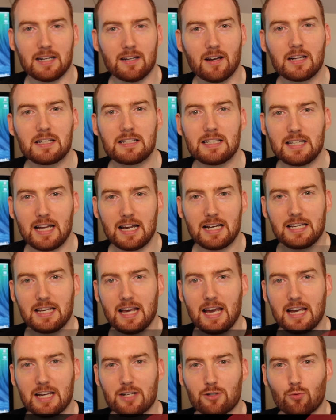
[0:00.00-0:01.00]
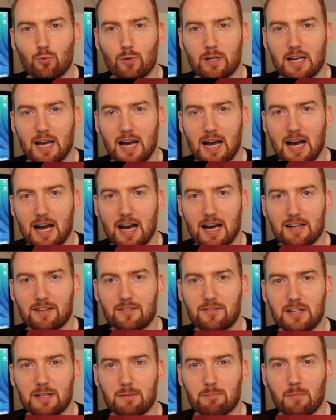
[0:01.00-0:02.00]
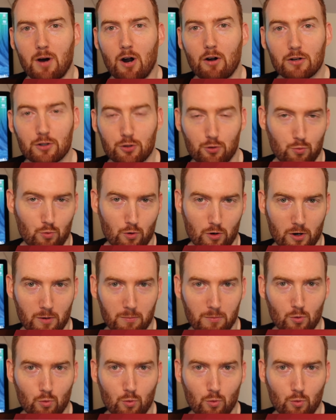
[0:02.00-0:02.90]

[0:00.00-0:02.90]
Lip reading: in 1988, we had the Morris worm,